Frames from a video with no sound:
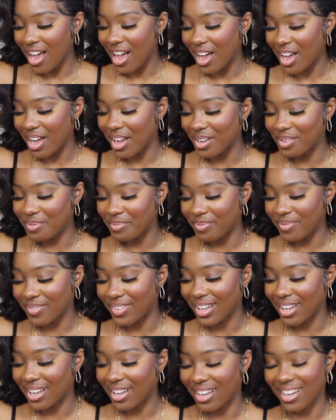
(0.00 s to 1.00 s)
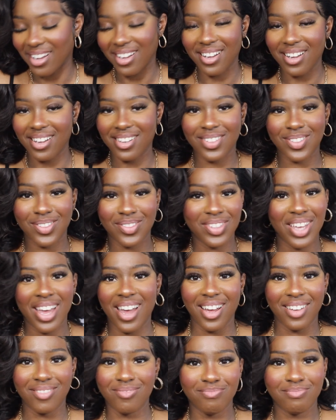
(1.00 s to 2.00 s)

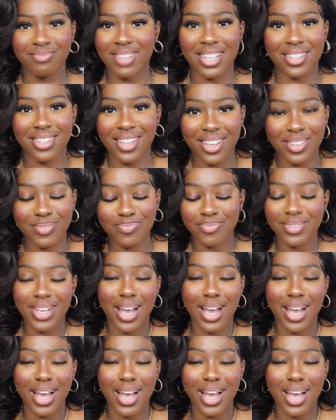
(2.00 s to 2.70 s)
Yeah, that's it.